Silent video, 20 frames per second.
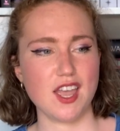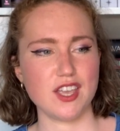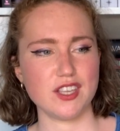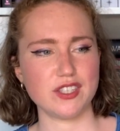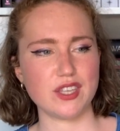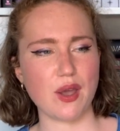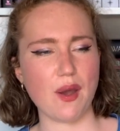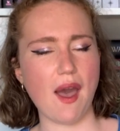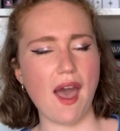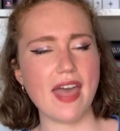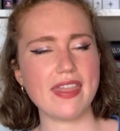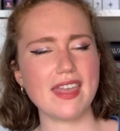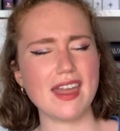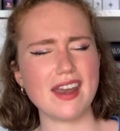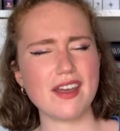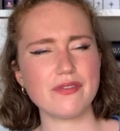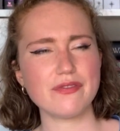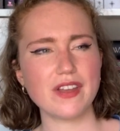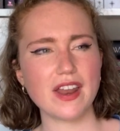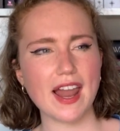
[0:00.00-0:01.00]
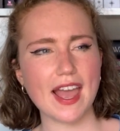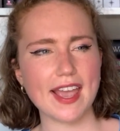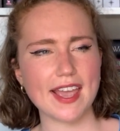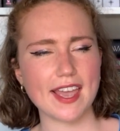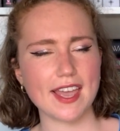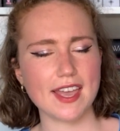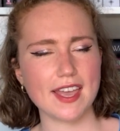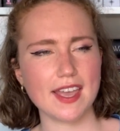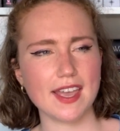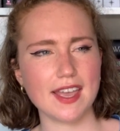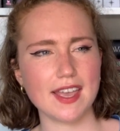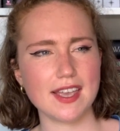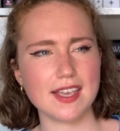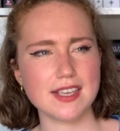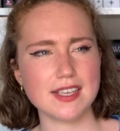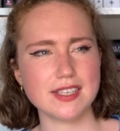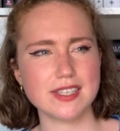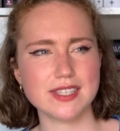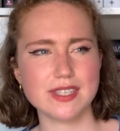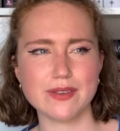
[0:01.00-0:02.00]
So, and then I feel like
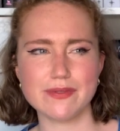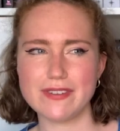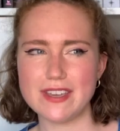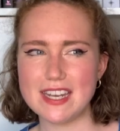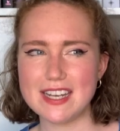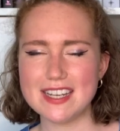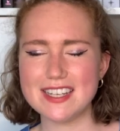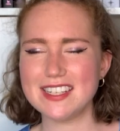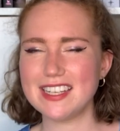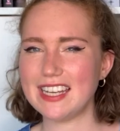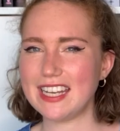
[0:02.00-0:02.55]
Savine and